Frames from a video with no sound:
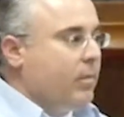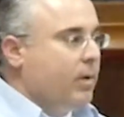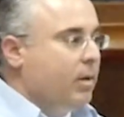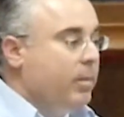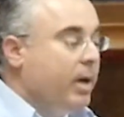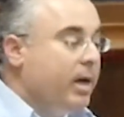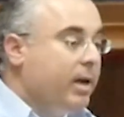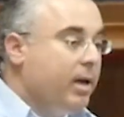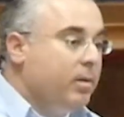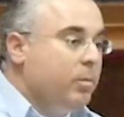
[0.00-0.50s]

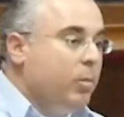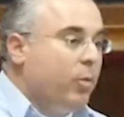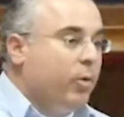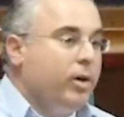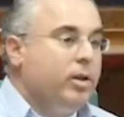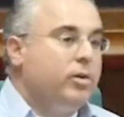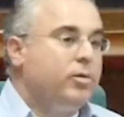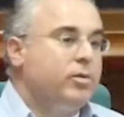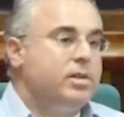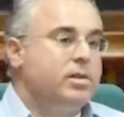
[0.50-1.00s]
Make it
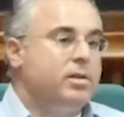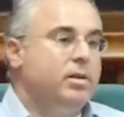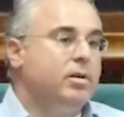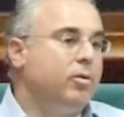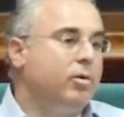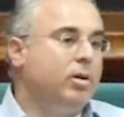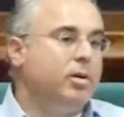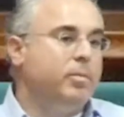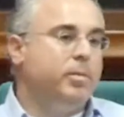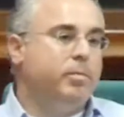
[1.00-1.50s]
more interesting
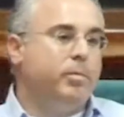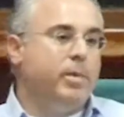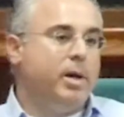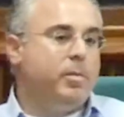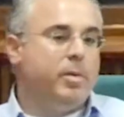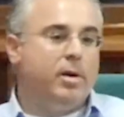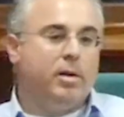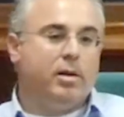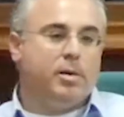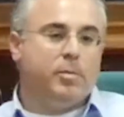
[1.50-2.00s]
or
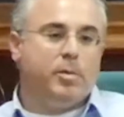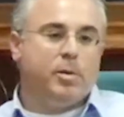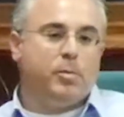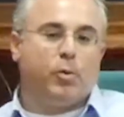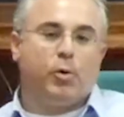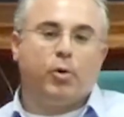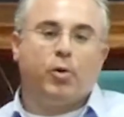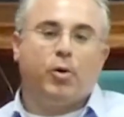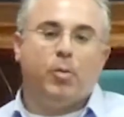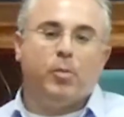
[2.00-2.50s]
maybe a little bit
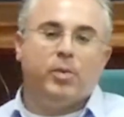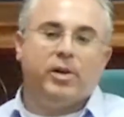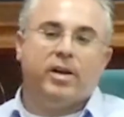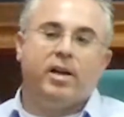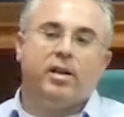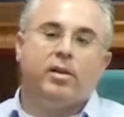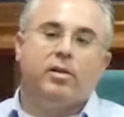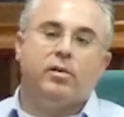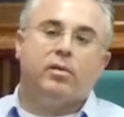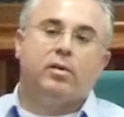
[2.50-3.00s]
more
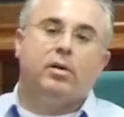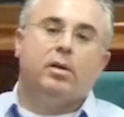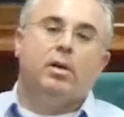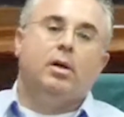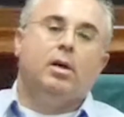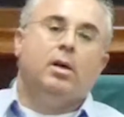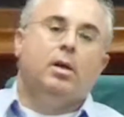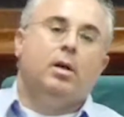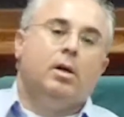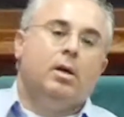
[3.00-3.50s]
complicated.
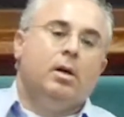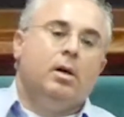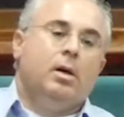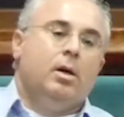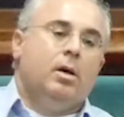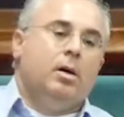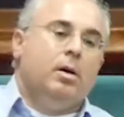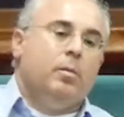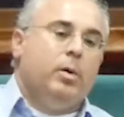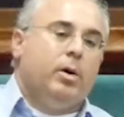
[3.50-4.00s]

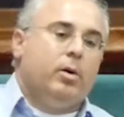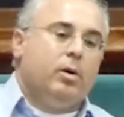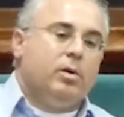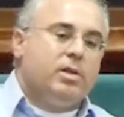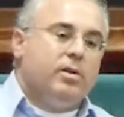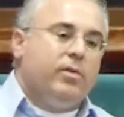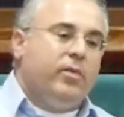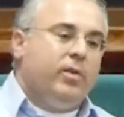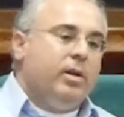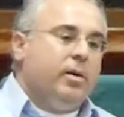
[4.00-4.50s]

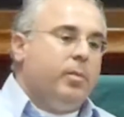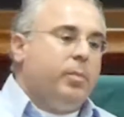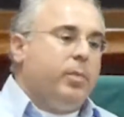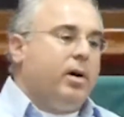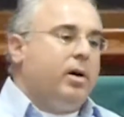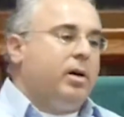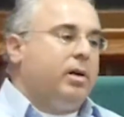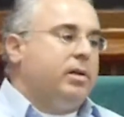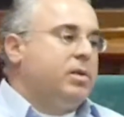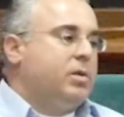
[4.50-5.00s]
Because if in the
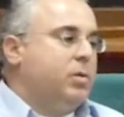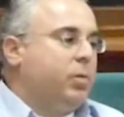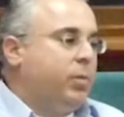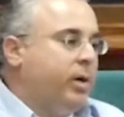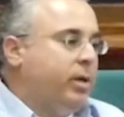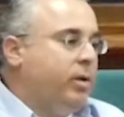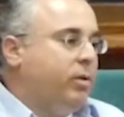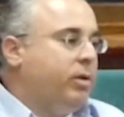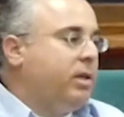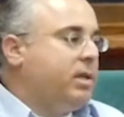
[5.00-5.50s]
past,
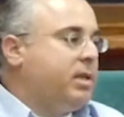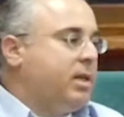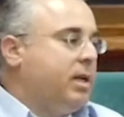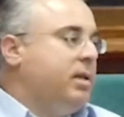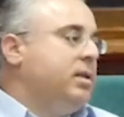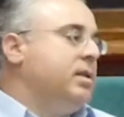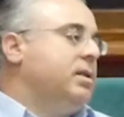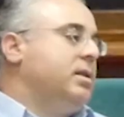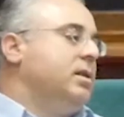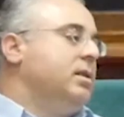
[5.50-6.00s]
when you
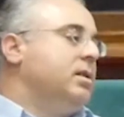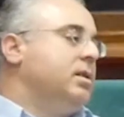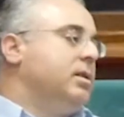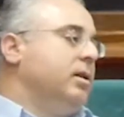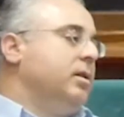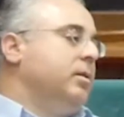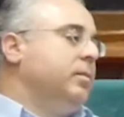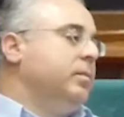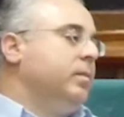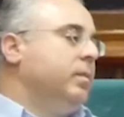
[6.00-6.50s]
design a
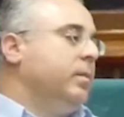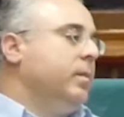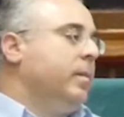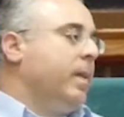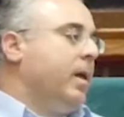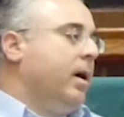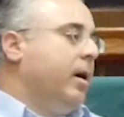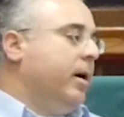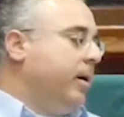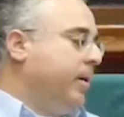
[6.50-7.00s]
system,
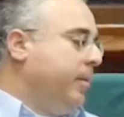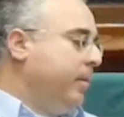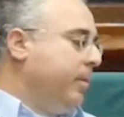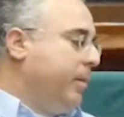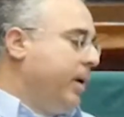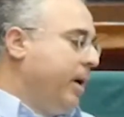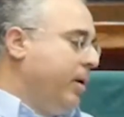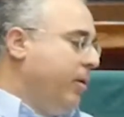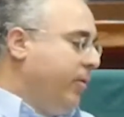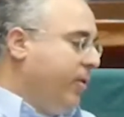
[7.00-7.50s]

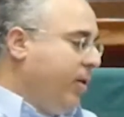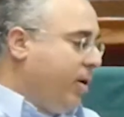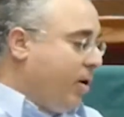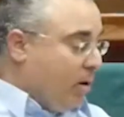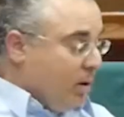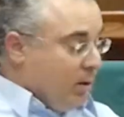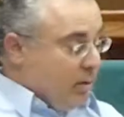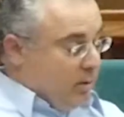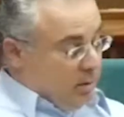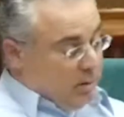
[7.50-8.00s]
and you
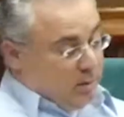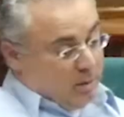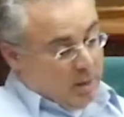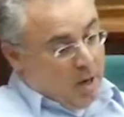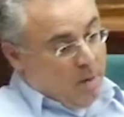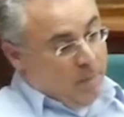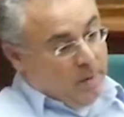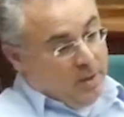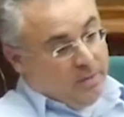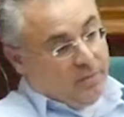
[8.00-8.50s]
figure out
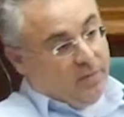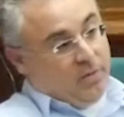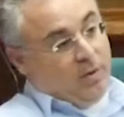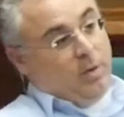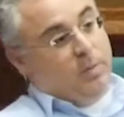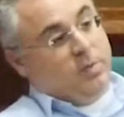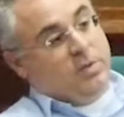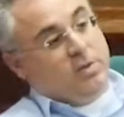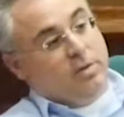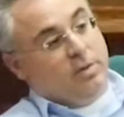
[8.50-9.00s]
how many
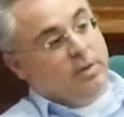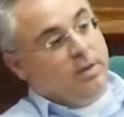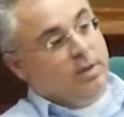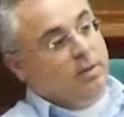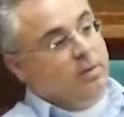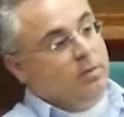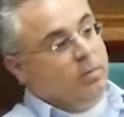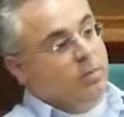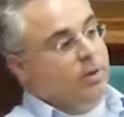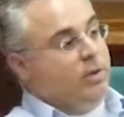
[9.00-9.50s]
flops you
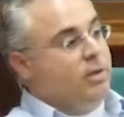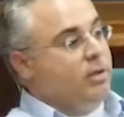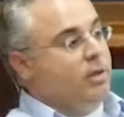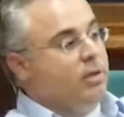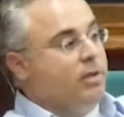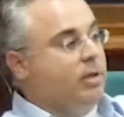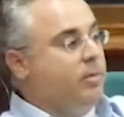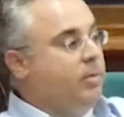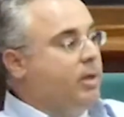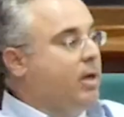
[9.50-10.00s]
need, which
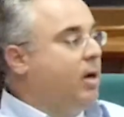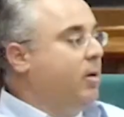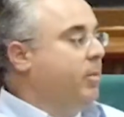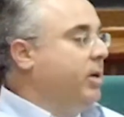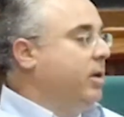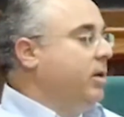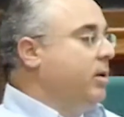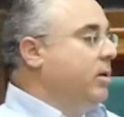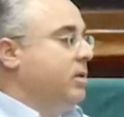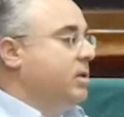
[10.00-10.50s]
determine how
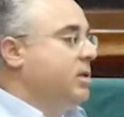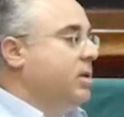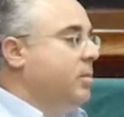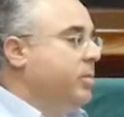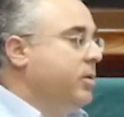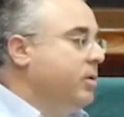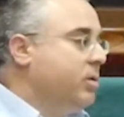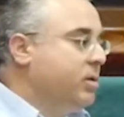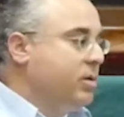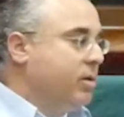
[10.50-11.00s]
many
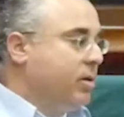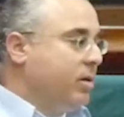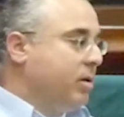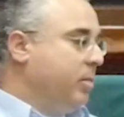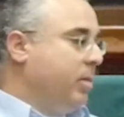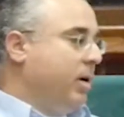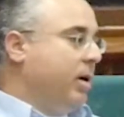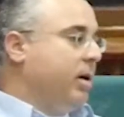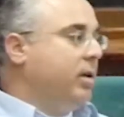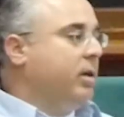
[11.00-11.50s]
CPUs you're going to
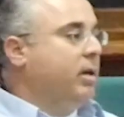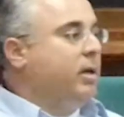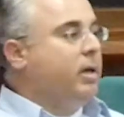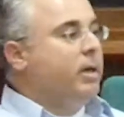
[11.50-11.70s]
buy,